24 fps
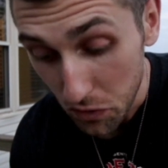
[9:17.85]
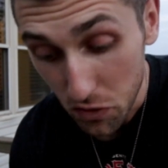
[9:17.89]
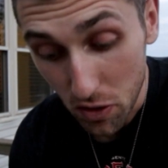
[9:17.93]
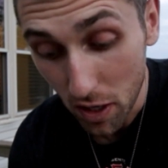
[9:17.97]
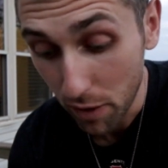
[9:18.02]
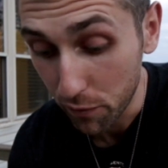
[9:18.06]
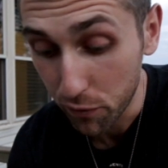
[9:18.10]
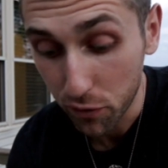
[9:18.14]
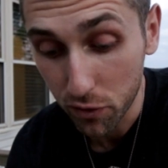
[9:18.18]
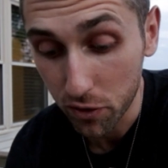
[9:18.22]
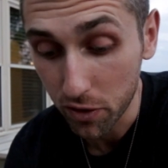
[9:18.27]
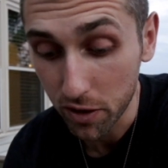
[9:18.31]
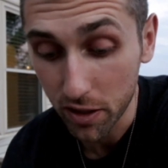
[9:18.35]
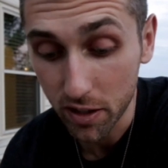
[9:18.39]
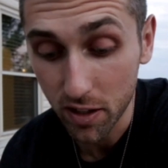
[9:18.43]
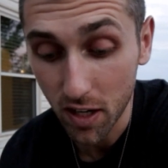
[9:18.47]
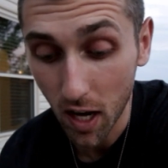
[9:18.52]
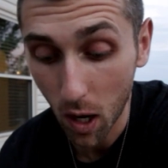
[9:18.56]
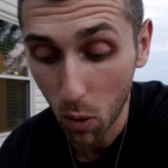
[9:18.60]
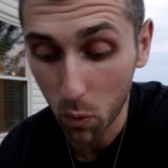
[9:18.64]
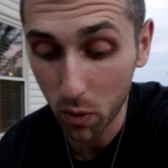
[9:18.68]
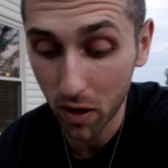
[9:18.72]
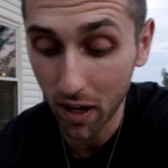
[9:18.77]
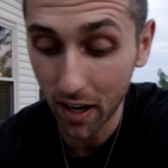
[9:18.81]
Definitely
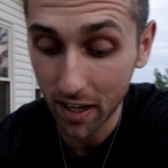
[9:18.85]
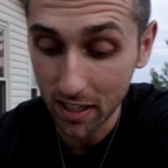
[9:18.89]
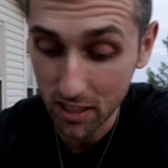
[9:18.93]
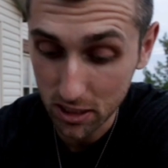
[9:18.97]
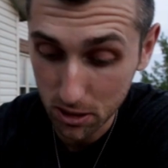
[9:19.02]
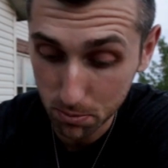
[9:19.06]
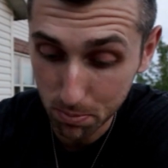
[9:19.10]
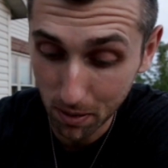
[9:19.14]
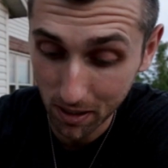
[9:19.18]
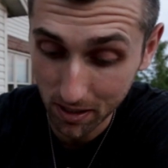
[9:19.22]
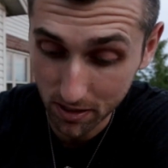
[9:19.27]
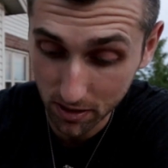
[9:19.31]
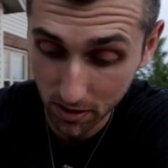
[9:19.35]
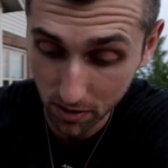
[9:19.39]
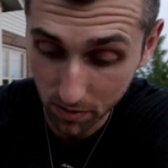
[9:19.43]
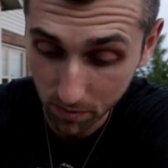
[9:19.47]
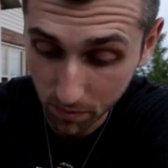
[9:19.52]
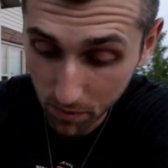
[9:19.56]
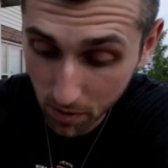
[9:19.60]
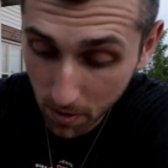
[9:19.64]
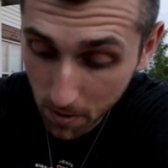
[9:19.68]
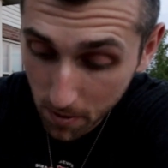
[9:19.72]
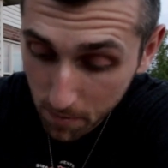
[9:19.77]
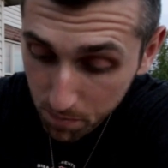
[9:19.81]
not what I expected
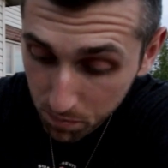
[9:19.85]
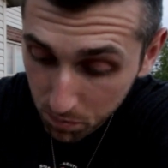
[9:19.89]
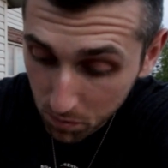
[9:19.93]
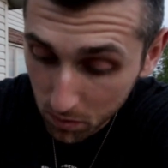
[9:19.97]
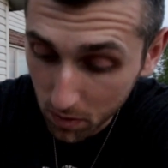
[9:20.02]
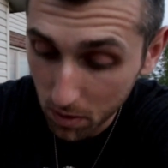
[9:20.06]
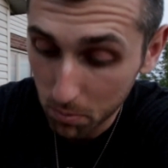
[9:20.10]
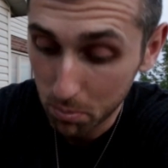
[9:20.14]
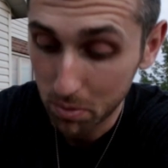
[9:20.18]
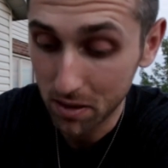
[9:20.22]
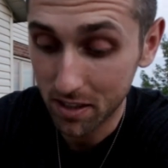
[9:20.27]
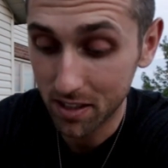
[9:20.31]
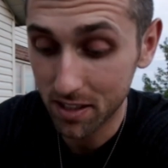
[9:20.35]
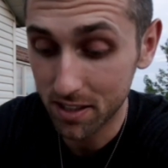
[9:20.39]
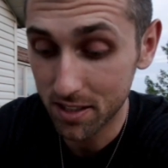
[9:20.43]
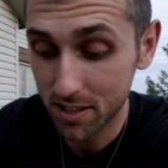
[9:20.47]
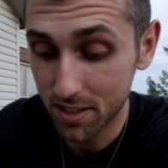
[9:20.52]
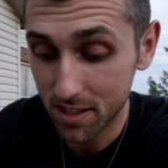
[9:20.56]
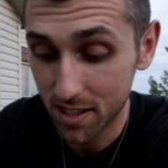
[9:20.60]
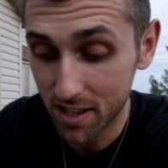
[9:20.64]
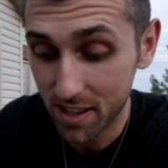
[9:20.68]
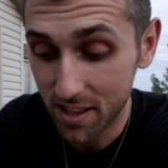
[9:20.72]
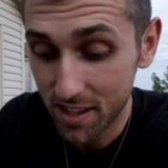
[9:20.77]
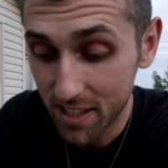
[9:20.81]

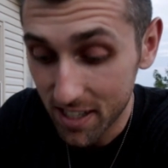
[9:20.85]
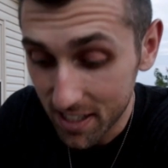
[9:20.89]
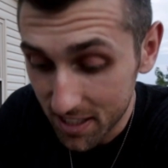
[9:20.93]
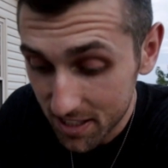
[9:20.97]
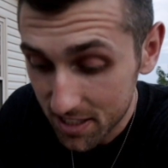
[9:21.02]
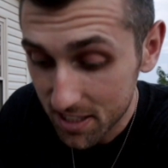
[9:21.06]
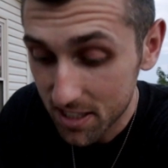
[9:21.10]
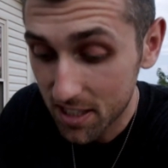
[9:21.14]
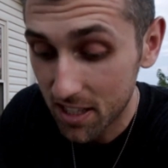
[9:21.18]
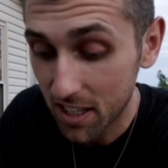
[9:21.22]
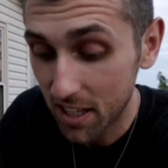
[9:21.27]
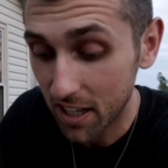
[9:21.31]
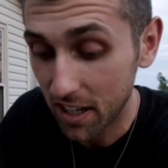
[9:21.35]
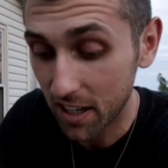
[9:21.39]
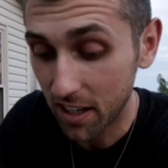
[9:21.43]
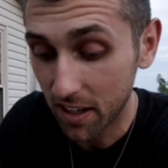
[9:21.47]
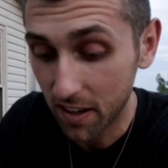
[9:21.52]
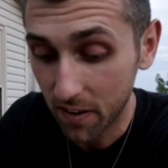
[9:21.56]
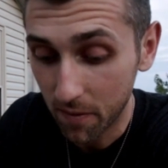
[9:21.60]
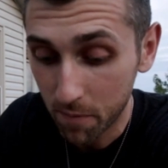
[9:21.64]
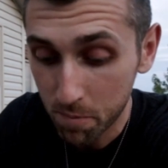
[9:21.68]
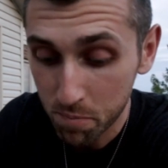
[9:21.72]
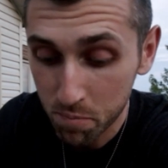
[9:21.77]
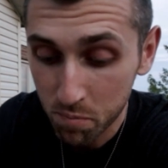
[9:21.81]
because this
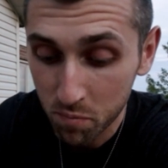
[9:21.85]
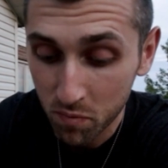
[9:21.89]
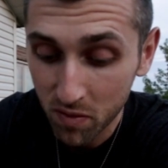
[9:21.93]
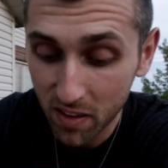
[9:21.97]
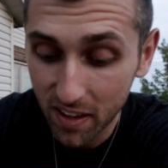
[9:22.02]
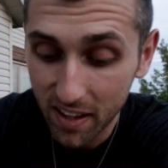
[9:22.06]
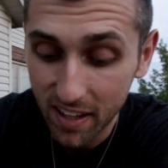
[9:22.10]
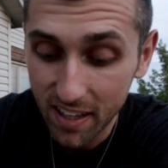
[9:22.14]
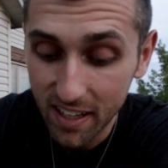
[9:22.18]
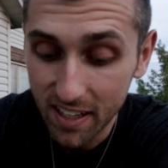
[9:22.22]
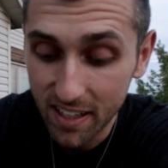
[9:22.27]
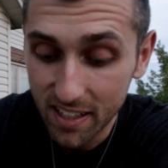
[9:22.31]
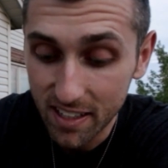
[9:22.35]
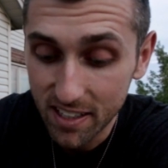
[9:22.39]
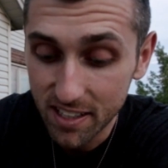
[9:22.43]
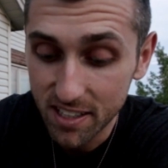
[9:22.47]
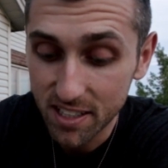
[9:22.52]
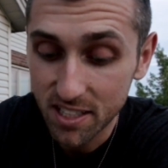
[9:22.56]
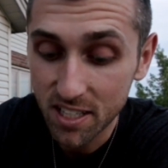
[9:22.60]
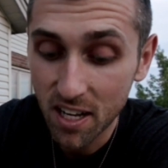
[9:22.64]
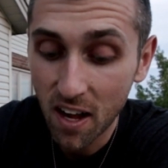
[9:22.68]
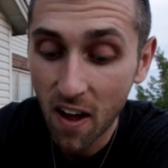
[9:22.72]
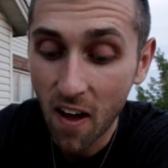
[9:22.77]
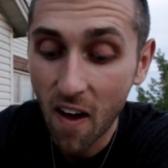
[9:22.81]
thing
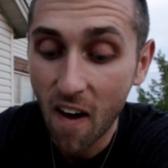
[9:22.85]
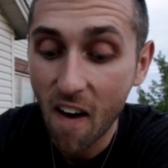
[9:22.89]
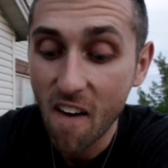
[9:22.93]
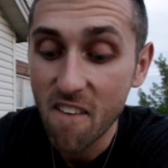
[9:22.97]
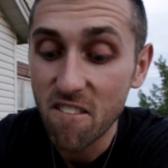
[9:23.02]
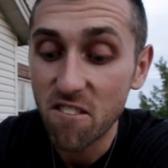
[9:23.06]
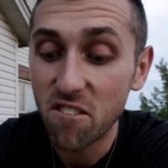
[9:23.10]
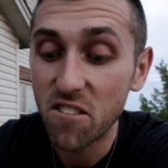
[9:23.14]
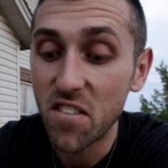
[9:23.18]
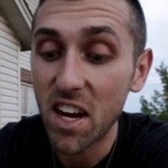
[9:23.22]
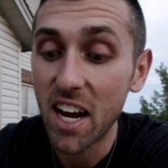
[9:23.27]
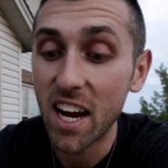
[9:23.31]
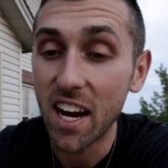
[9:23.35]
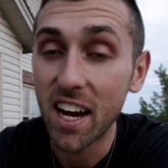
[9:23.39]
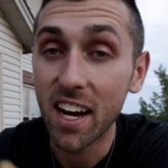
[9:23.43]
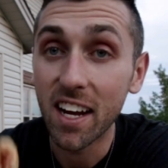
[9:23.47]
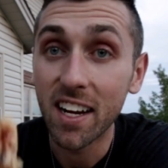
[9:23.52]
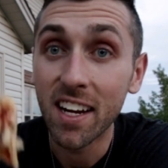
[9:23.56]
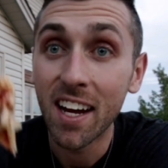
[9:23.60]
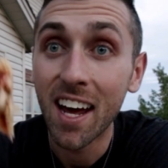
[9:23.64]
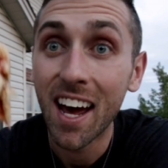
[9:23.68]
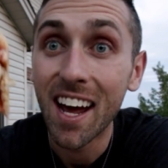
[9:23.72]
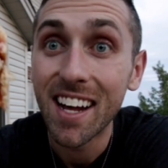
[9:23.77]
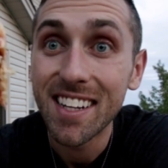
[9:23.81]
is
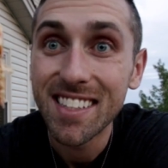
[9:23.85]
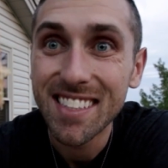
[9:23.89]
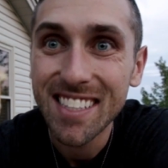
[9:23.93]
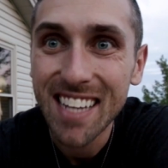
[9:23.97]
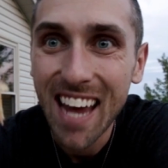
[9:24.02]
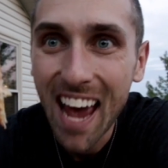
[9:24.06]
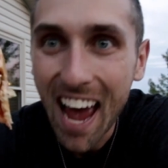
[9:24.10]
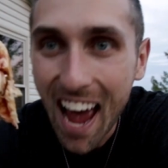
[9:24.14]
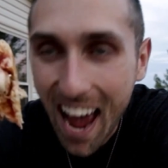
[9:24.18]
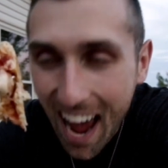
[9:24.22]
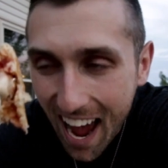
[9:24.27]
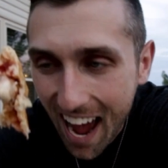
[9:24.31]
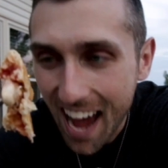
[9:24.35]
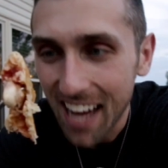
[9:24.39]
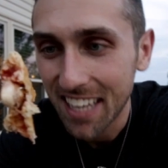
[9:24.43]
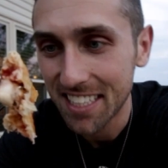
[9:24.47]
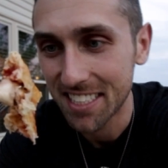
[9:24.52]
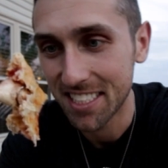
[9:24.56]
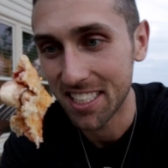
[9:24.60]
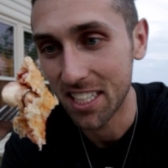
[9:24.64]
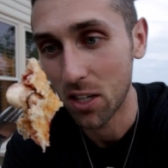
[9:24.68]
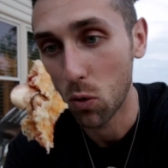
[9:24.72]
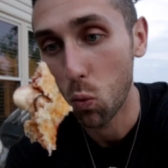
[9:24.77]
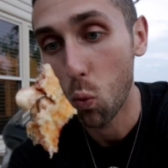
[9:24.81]

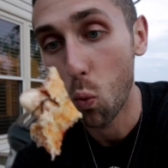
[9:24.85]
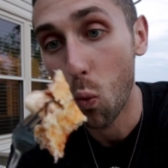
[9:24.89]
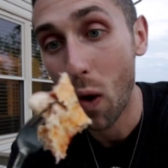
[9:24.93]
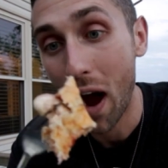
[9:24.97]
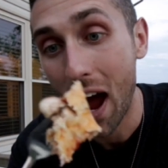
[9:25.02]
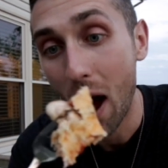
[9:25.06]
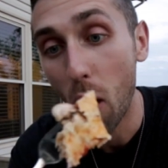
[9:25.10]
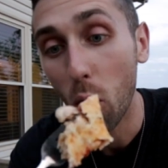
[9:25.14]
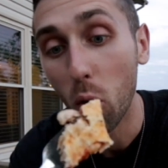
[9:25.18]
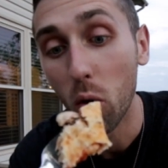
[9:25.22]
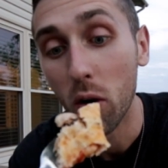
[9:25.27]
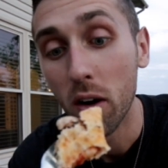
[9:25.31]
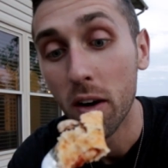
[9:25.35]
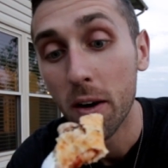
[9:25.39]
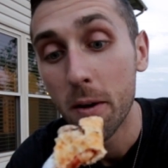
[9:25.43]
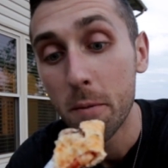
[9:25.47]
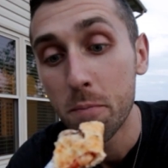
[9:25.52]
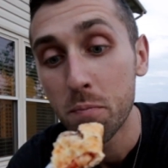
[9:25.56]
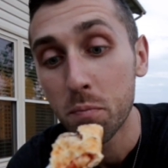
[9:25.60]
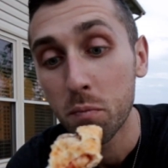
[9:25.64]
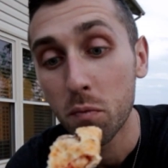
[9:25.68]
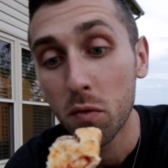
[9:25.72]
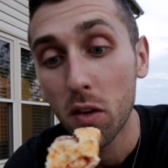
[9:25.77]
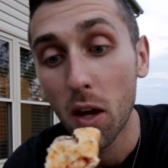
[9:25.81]
fantastic. Wow.
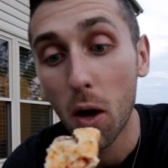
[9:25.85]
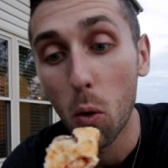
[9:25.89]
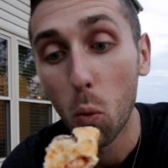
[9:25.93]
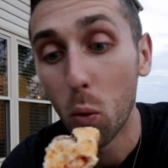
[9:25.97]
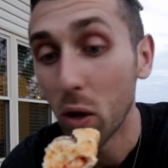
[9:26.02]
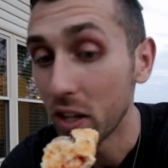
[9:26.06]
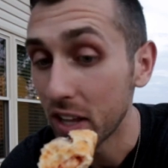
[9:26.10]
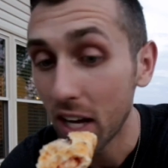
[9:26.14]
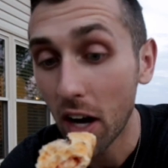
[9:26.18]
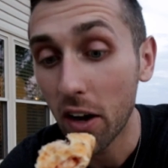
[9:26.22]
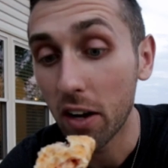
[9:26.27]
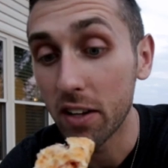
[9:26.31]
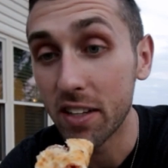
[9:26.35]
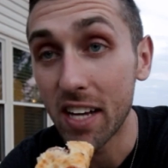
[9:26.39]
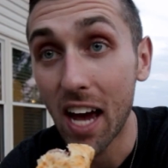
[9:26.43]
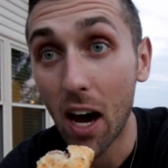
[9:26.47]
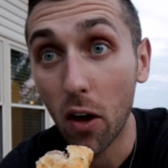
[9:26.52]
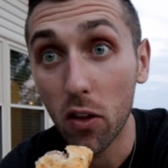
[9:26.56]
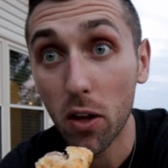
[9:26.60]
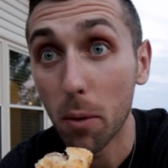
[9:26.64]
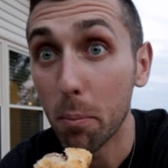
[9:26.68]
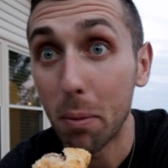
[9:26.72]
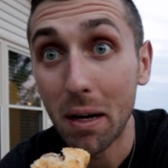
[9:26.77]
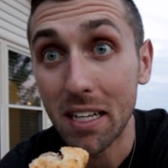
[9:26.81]
Without a
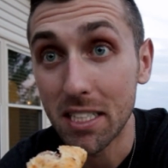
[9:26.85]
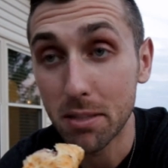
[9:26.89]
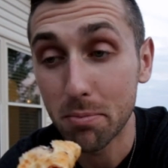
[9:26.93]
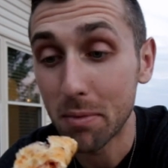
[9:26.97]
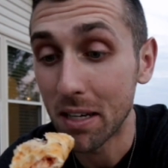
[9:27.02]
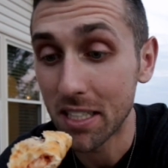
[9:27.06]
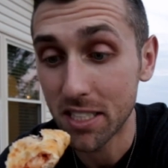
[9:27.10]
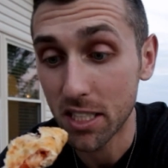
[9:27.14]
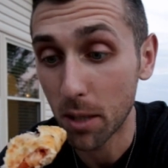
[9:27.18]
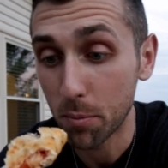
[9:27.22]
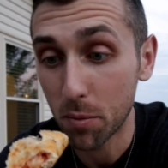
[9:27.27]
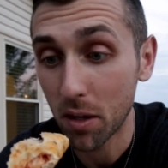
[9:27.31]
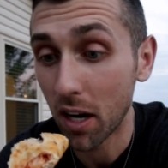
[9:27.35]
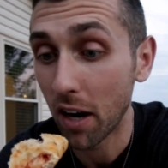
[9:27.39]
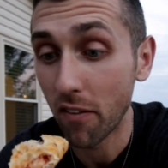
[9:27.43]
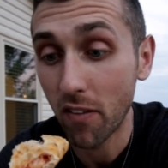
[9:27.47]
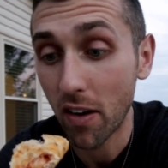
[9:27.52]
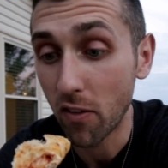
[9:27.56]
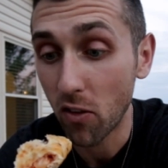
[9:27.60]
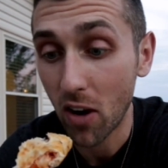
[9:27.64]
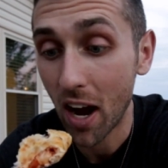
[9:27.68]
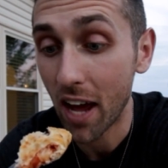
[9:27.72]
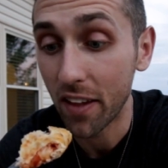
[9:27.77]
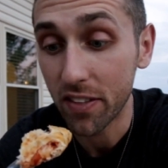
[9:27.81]
doubt, the best mess up that I've
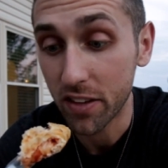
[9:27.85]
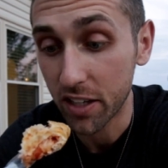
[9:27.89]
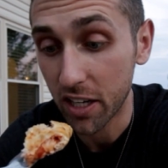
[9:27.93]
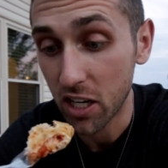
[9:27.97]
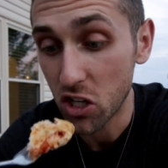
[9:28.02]
ever had in the